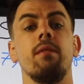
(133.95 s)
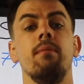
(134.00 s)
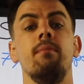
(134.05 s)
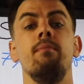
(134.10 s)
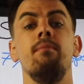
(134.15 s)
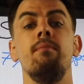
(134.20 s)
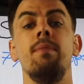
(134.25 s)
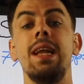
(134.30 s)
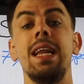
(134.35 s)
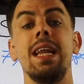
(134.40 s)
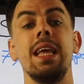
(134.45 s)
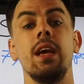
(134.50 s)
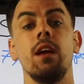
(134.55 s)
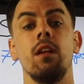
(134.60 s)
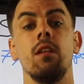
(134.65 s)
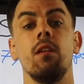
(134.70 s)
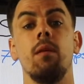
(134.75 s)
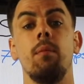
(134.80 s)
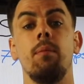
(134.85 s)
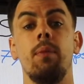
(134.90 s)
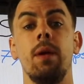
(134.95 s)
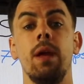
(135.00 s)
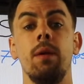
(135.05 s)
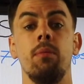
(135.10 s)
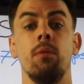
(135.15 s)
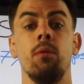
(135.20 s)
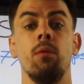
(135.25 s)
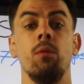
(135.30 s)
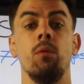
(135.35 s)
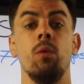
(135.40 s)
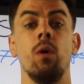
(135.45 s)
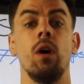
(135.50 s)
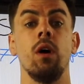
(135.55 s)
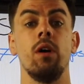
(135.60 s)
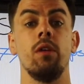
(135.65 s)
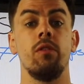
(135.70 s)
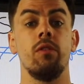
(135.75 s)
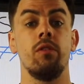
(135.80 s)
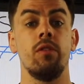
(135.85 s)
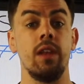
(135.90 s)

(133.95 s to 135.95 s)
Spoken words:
million people's